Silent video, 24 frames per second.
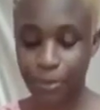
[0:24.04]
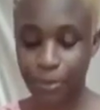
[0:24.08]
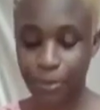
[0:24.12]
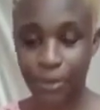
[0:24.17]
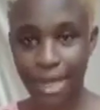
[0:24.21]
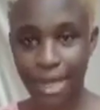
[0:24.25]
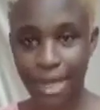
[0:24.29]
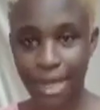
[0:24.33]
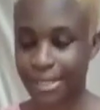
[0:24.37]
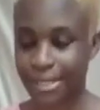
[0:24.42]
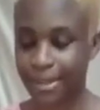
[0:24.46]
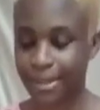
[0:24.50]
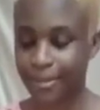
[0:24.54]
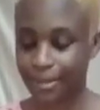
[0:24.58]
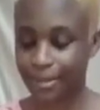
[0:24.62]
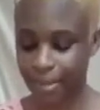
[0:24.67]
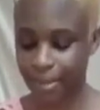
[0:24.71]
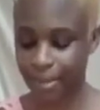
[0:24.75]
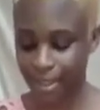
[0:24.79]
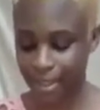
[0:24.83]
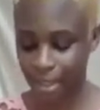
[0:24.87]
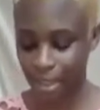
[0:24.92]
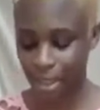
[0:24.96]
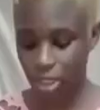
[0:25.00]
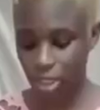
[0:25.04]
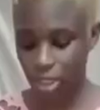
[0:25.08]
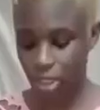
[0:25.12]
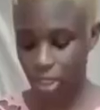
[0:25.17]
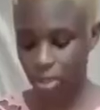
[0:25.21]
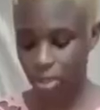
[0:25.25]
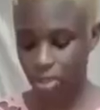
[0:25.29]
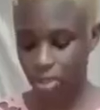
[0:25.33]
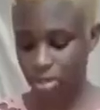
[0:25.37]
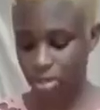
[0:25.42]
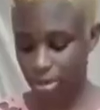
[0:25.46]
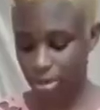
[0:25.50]
powder recipe.
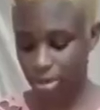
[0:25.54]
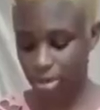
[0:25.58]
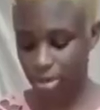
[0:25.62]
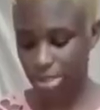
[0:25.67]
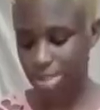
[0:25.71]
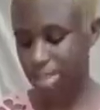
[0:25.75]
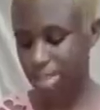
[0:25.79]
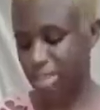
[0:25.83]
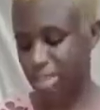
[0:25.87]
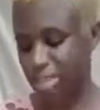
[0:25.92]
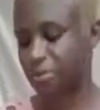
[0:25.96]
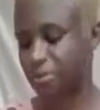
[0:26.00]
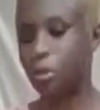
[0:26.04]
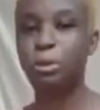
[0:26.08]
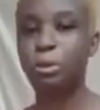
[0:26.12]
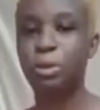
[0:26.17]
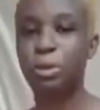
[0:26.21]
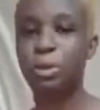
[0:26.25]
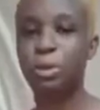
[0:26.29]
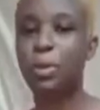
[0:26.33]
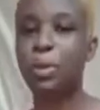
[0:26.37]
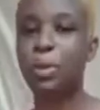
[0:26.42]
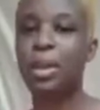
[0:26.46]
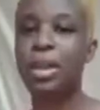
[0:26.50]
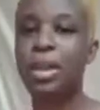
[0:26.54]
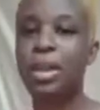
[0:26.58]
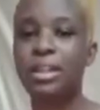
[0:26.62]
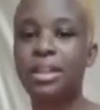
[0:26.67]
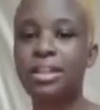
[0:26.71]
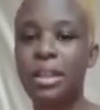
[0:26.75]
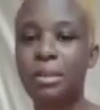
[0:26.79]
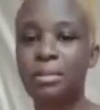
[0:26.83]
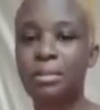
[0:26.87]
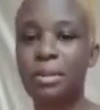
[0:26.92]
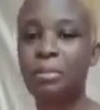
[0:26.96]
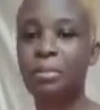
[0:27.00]
So instead of cooking
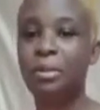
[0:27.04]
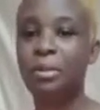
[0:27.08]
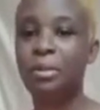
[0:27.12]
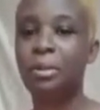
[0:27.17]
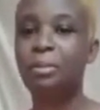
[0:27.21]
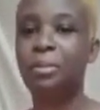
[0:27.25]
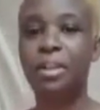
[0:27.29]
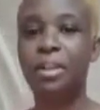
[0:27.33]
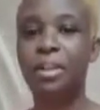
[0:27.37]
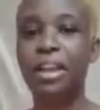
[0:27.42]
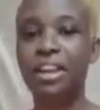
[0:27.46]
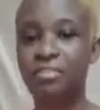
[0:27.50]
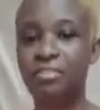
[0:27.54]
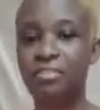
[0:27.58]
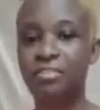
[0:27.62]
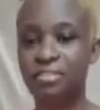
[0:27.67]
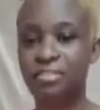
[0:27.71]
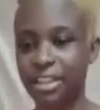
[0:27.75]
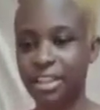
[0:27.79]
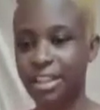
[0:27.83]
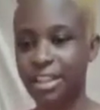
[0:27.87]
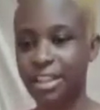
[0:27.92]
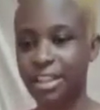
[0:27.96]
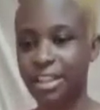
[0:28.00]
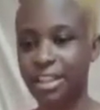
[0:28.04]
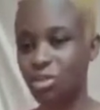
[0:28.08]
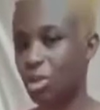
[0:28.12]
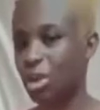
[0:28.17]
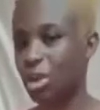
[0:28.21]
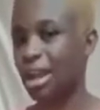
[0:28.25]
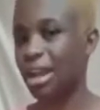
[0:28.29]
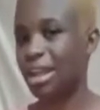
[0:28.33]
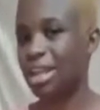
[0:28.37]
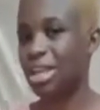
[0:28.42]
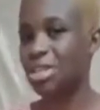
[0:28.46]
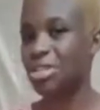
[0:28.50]
baby curry every day,
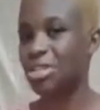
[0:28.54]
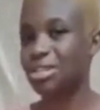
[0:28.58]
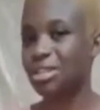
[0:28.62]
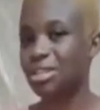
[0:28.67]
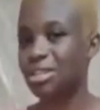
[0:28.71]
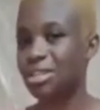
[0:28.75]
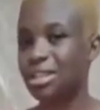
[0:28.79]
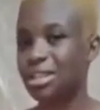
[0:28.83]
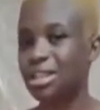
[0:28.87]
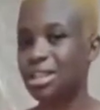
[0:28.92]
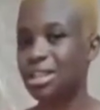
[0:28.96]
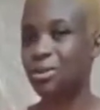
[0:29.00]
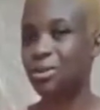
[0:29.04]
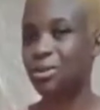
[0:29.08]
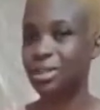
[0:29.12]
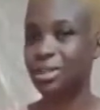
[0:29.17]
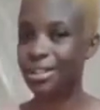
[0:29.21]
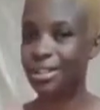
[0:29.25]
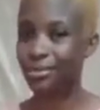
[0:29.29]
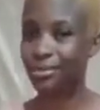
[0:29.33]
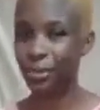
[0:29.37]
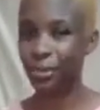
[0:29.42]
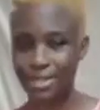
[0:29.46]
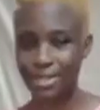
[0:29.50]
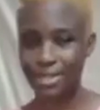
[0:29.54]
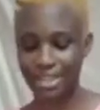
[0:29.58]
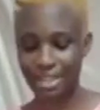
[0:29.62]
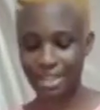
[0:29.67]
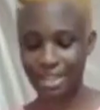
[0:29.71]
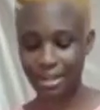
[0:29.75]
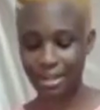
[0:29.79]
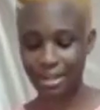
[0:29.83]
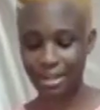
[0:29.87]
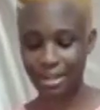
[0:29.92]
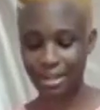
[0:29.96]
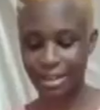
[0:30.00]
so you can easily do this for yourself.
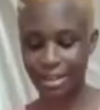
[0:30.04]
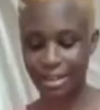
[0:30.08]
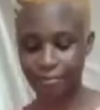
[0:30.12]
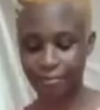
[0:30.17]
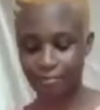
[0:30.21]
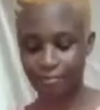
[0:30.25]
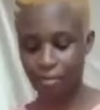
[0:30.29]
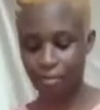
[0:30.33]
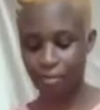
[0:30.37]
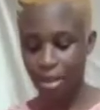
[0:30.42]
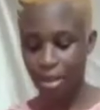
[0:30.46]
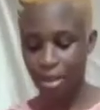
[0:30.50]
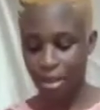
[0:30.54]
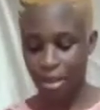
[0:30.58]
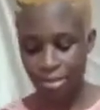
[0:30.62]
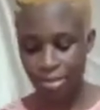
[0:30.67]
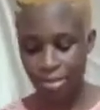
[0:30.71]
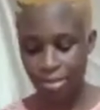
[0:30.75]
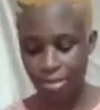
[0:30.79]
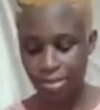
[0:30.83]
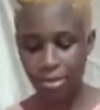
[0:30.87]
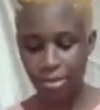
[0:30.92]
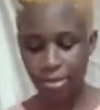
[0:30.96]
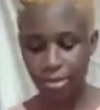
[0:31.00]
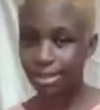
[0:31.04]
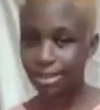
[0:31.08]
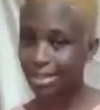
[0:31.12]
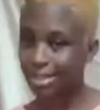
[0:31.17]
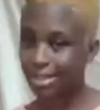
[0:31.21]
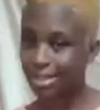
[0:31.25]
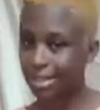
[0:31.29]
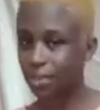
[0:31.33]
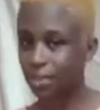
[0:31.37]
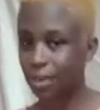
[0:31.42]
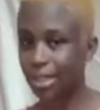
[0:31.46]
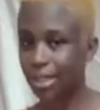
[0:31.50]
So
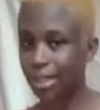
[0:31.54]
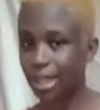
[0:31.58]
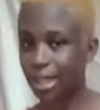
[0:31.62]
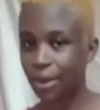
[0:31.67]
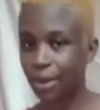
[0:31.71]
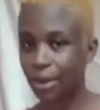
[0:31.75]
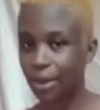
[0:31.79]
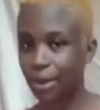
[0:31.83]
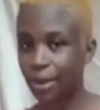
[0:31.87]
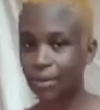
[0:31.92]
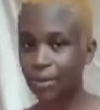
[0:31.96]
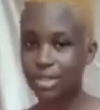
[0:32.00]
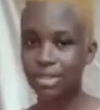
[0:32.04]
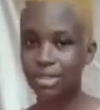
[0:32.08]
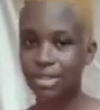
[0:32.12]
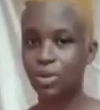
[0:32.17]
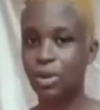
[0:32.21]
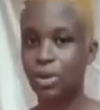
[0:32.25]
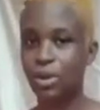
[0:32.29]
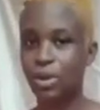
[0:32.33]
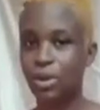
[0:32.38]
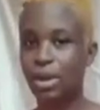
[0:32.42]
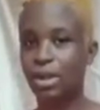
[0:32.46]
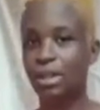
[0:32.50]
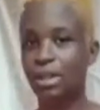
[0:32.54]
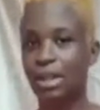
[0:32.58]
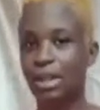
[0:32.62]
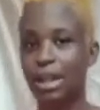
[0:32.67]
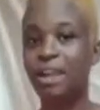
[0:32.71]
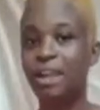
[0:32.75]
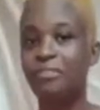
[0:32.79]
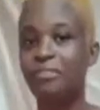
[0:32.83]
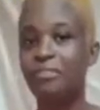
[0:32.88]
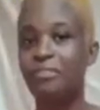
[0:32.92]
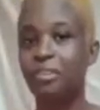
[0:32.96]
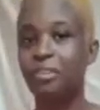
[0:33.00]
this is what I always do, and I
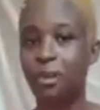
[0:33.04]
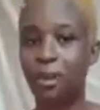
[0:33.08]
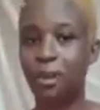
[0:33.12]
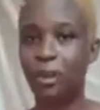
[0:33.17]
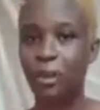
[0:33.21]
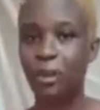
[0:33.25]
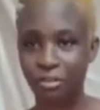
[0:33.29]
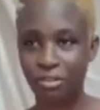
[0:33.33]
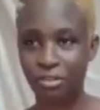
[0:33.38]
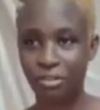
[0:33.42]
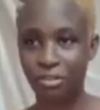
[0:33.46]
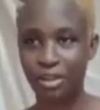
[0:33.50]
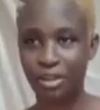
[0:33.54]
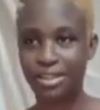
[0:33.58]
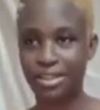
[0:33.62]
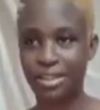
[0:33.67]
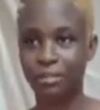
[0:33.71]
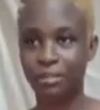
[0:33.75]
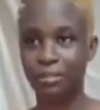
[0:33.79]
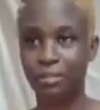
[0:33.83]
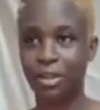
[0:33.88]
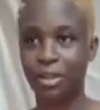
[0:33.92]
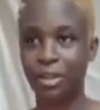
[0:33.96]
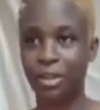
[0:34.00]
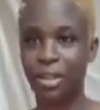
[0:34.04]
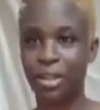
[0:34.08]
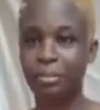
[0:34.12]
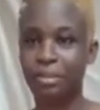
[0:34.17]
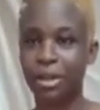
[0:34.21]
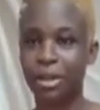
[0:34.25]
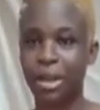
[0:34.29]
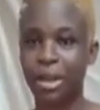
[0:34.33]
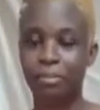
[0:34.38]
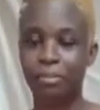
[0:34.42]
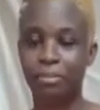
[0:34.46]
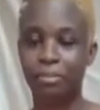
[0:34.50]
have a lot of the recipe in
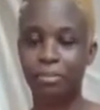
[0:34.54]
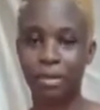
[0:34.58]
my